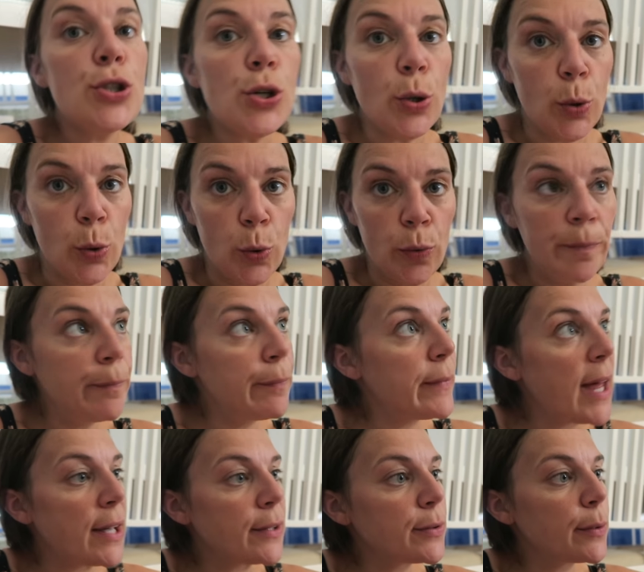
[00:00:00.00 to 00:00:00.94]
So
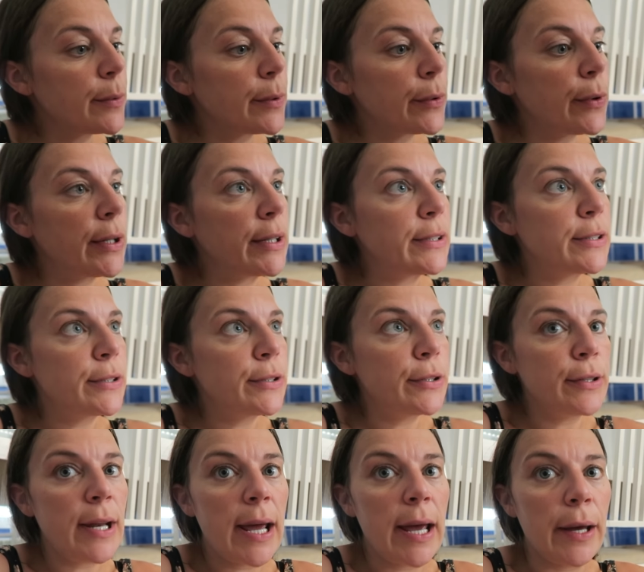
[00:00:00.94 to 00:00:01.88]
that's what we're going to
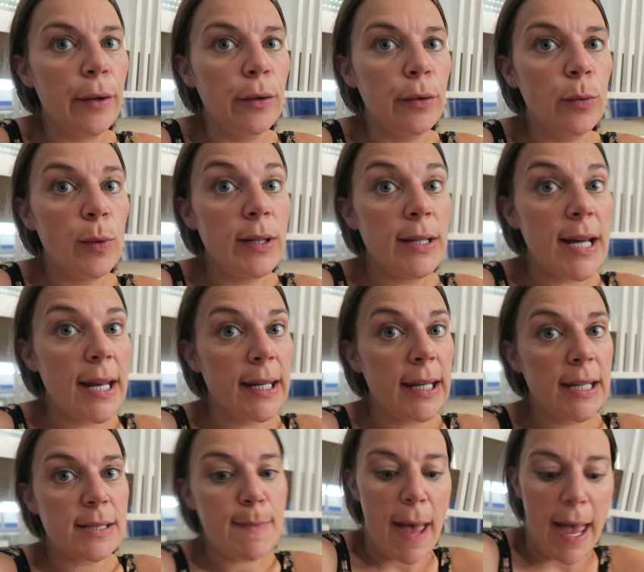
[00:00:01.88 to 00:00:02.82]
do now when Daddy gets